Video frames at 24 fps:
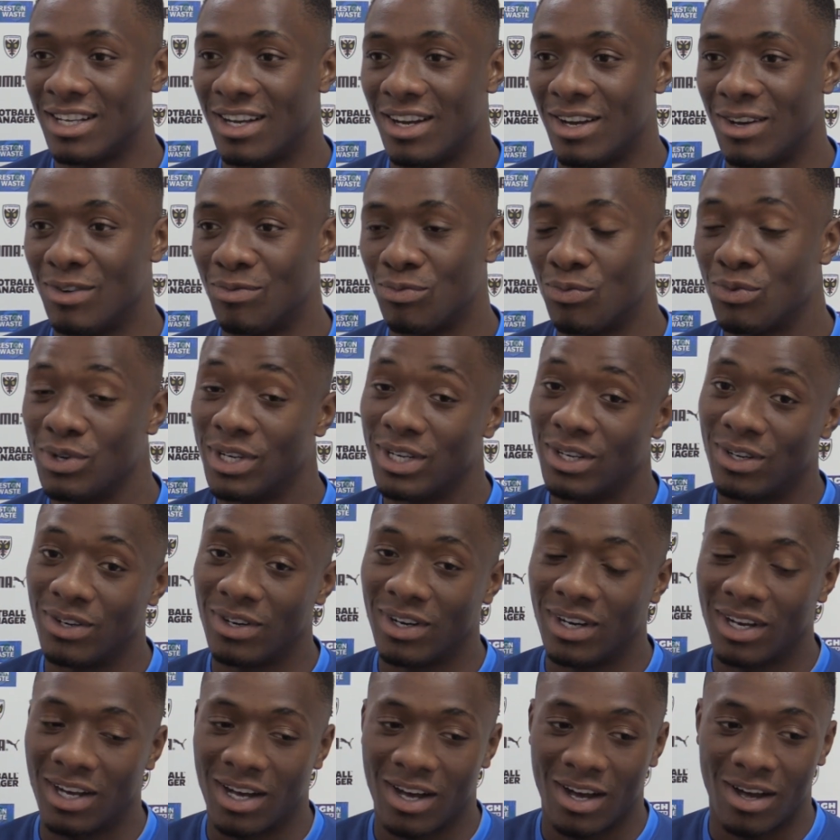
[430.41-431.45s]
um,
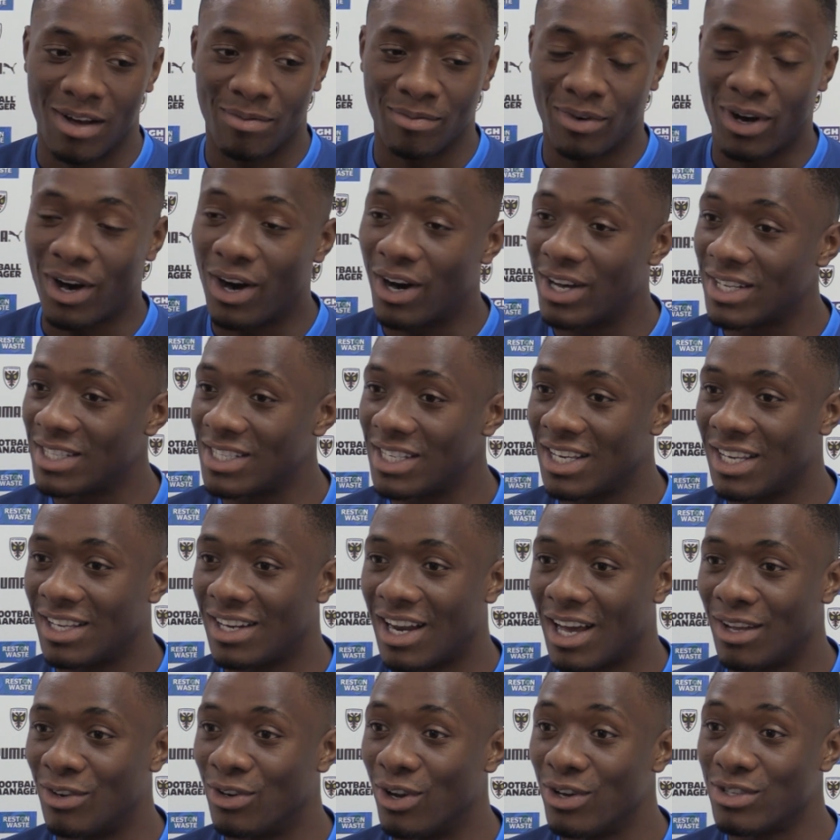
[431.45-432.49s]
Will um, Harty,
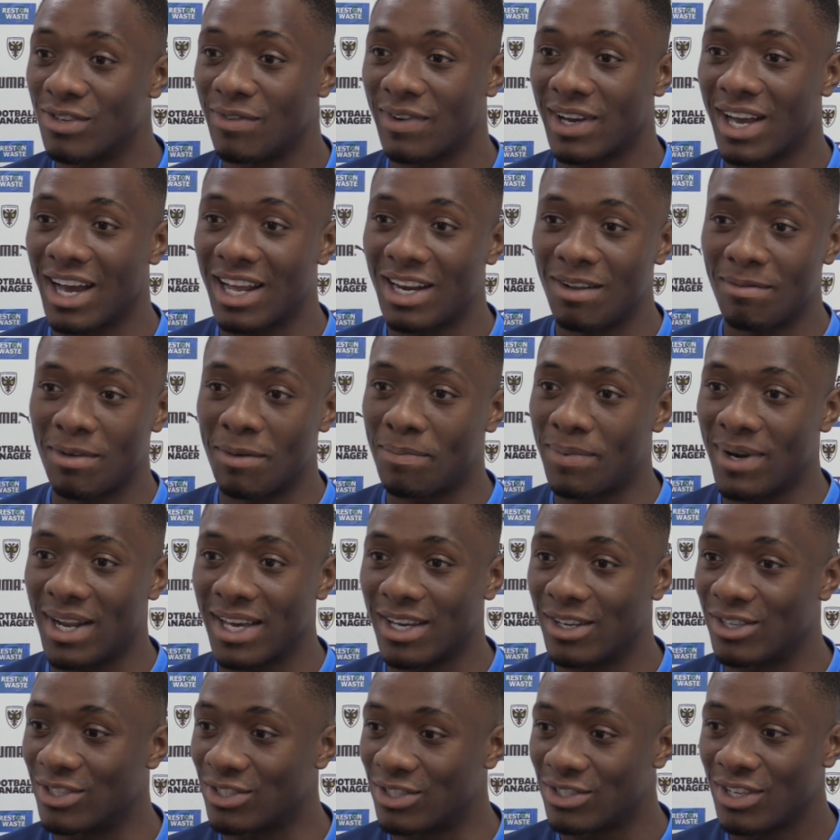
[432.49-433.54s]
like loads of academy
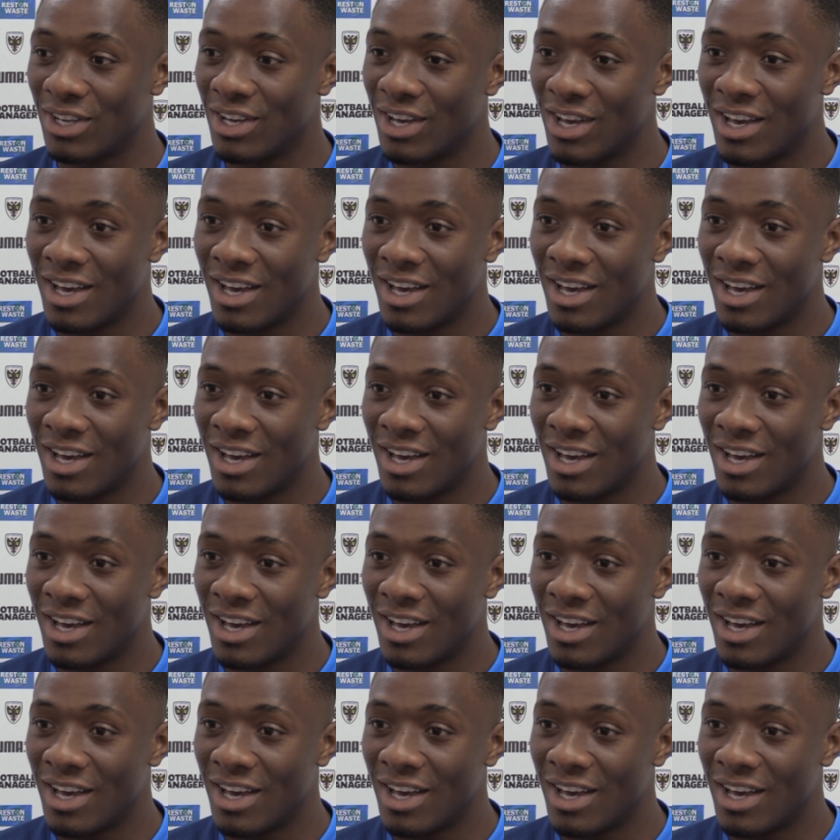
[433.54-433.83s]
players